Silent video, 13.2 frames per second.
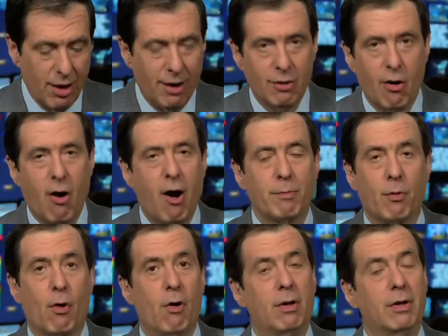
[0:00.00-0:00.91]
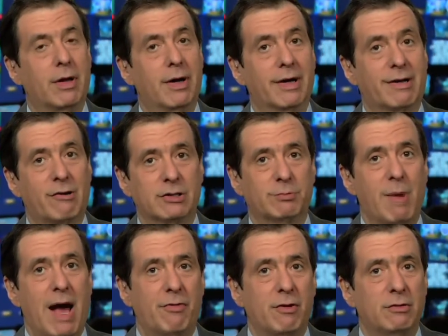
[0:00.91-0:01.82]
On Hardball, Chris
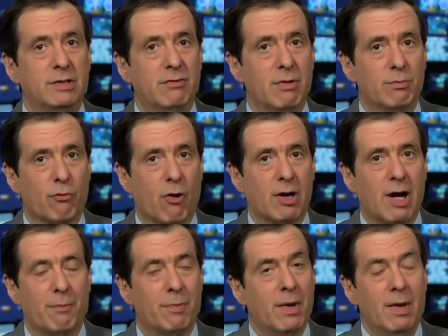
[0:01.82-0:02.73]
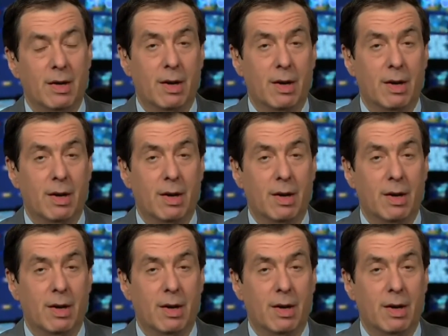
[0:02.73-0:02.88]
Matthews even brought up